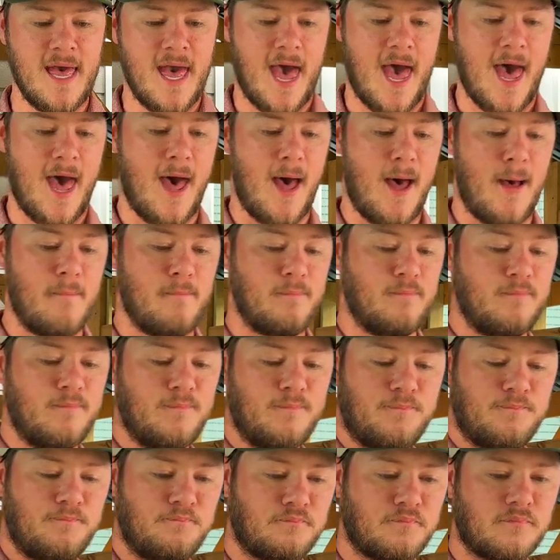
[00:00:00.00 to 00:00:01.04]

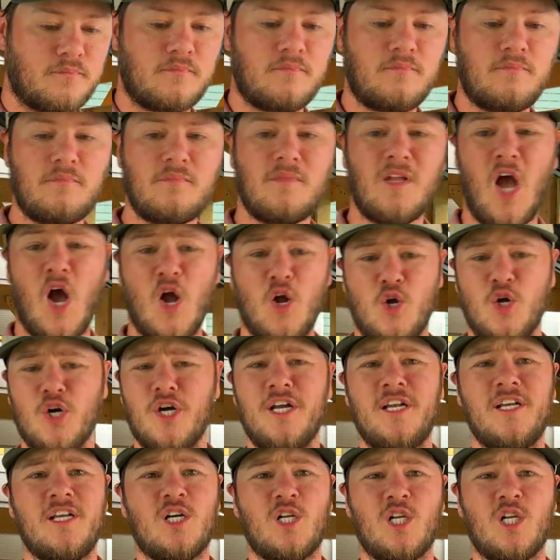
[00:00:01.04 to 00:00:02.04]
a good,